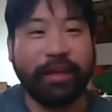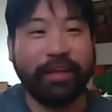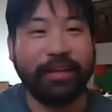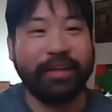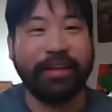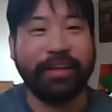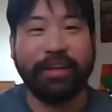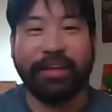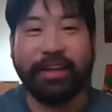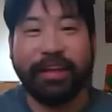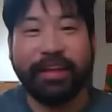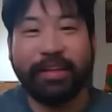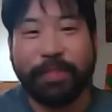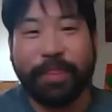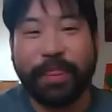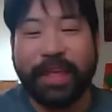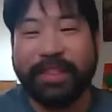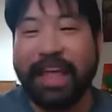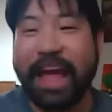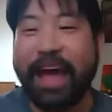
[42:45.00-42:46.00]
That went
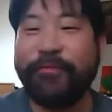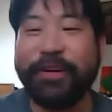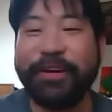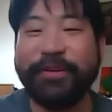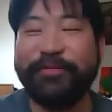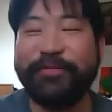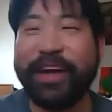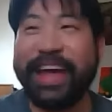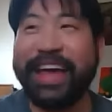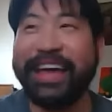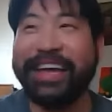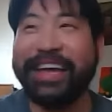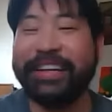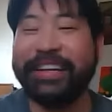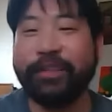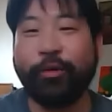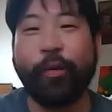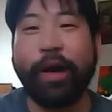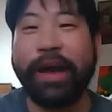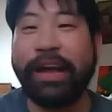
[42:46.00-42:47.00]
away the
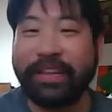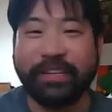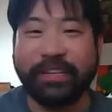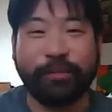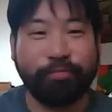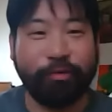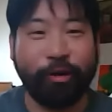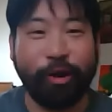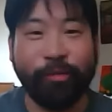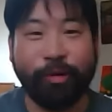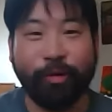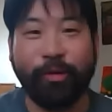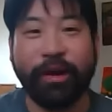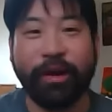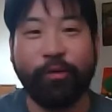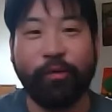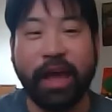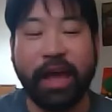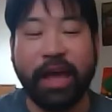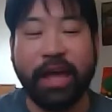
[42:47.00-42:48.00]
way this promo went
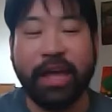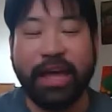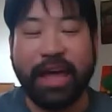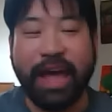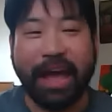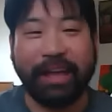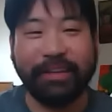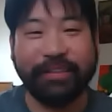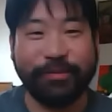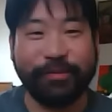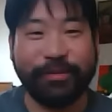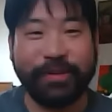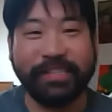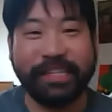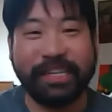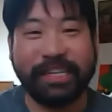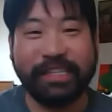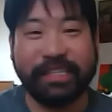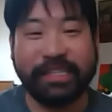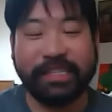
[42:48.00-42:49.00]
away. As soon
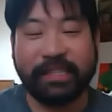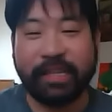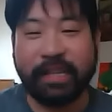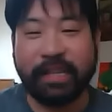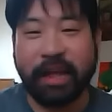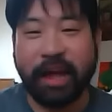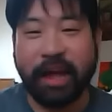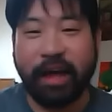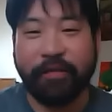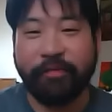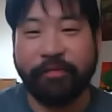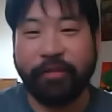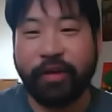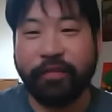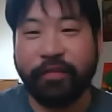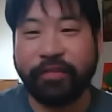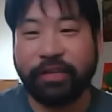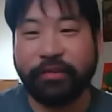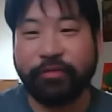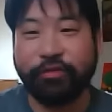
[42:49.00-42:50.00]
as
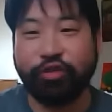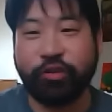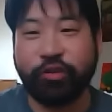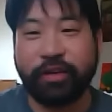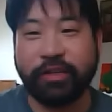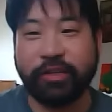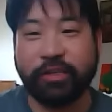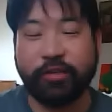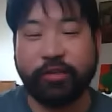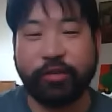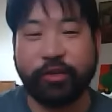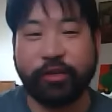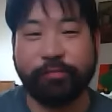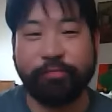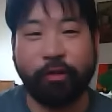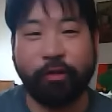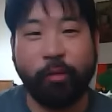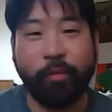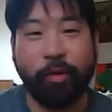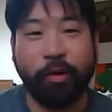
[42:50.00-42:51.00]
Velveteen was doing his
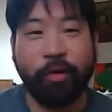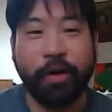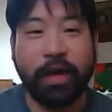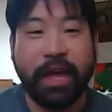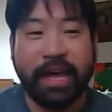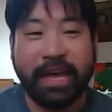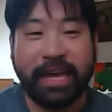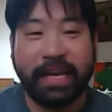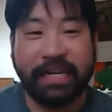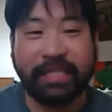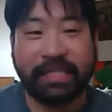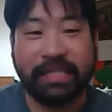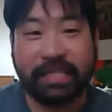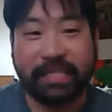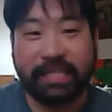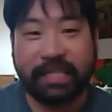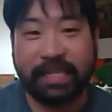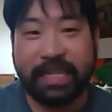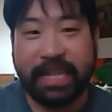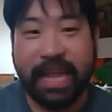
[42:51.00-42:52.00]
promo, he
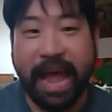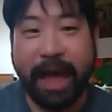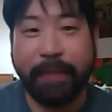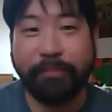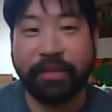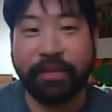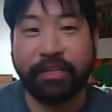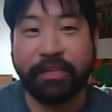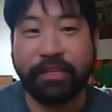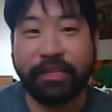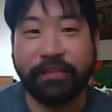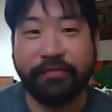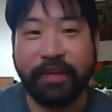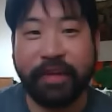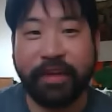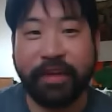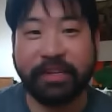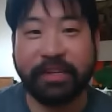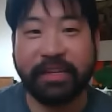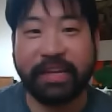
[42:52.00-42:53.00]
snapped his
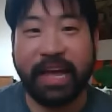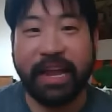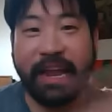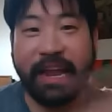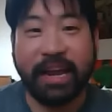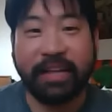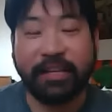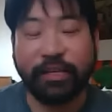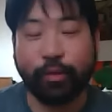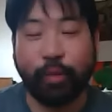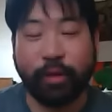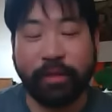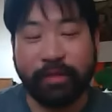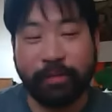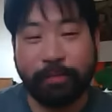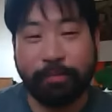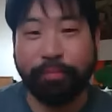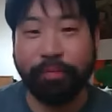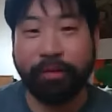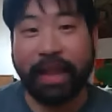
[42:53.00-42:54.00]
fingers at the end, and it just went
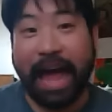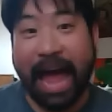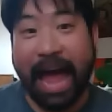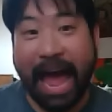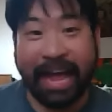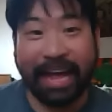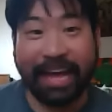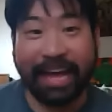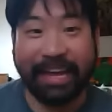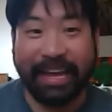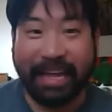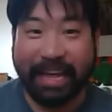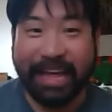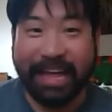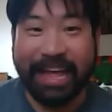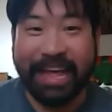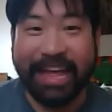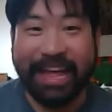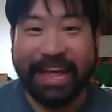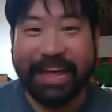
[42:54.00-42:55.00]
to black,
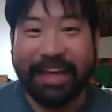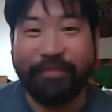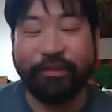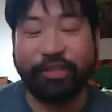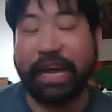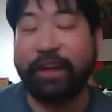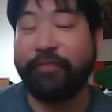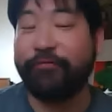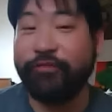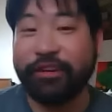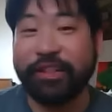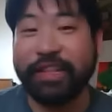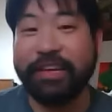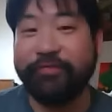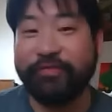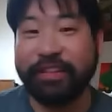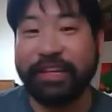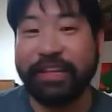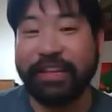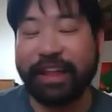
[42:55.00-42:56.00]
which I really,
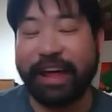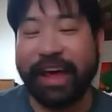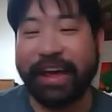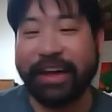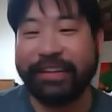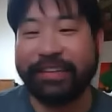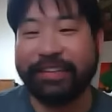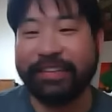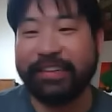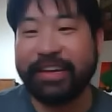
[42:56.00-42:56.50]
really like.